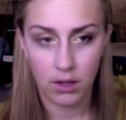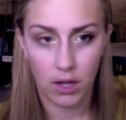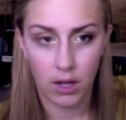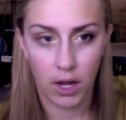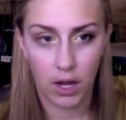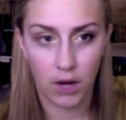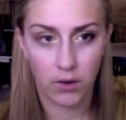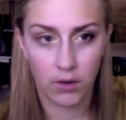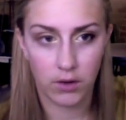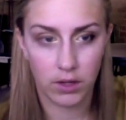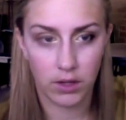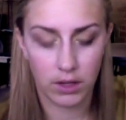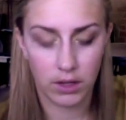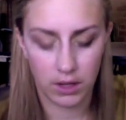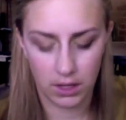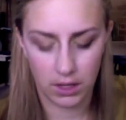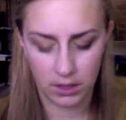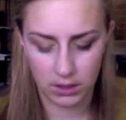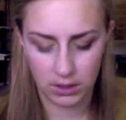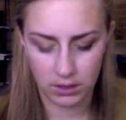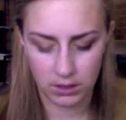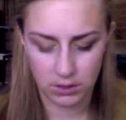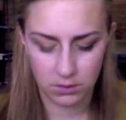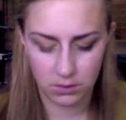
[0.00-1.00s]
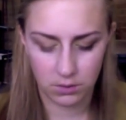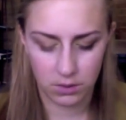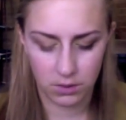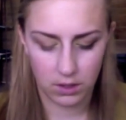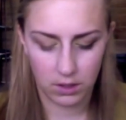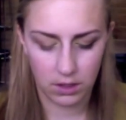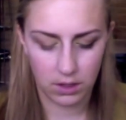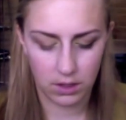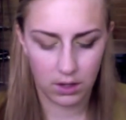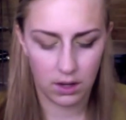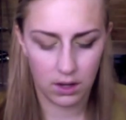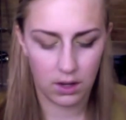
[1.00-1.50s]
I really like this
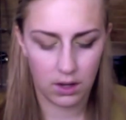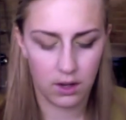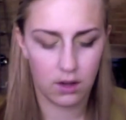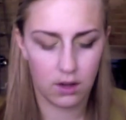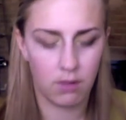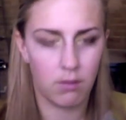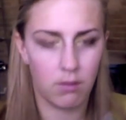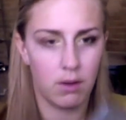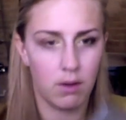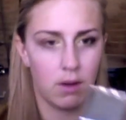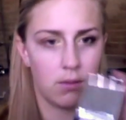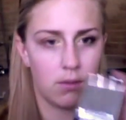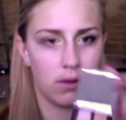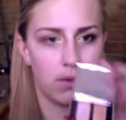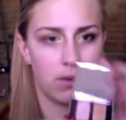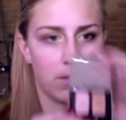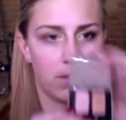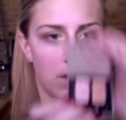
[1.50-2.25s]
one. I'm going to be